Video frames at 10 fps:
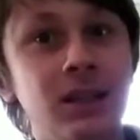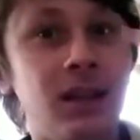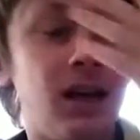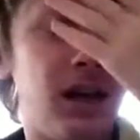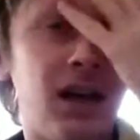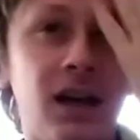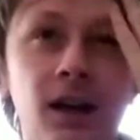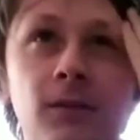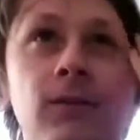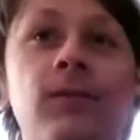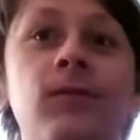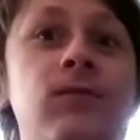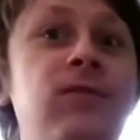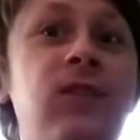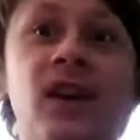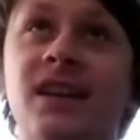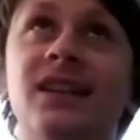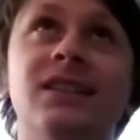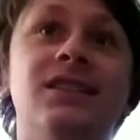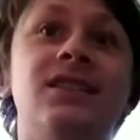
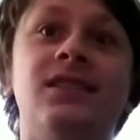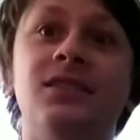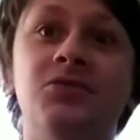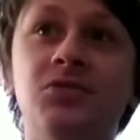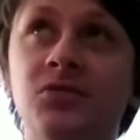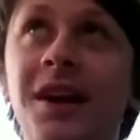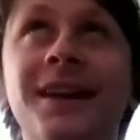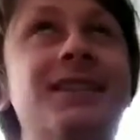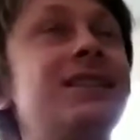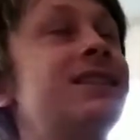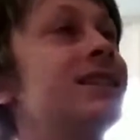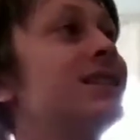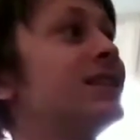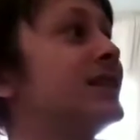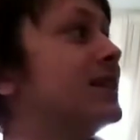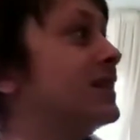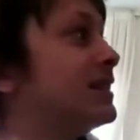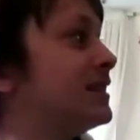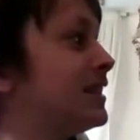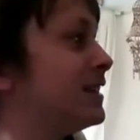Fucking Christ. Is
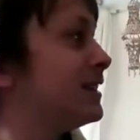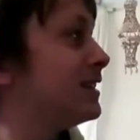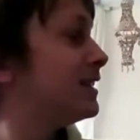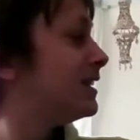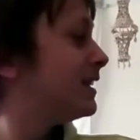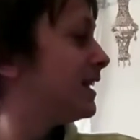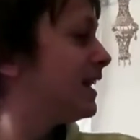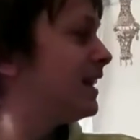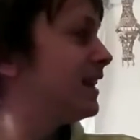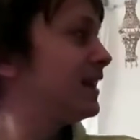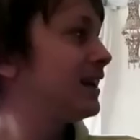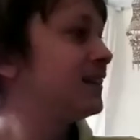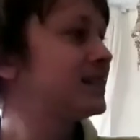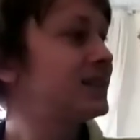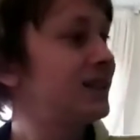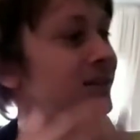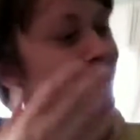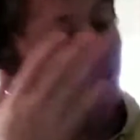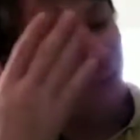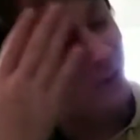there anything else I
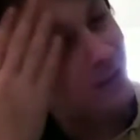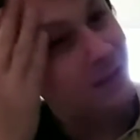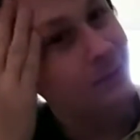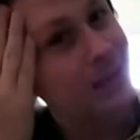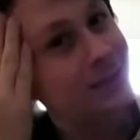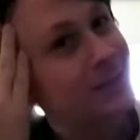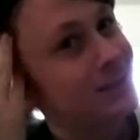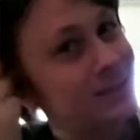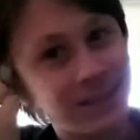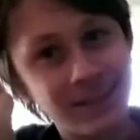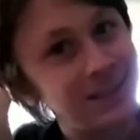want to fucking mention?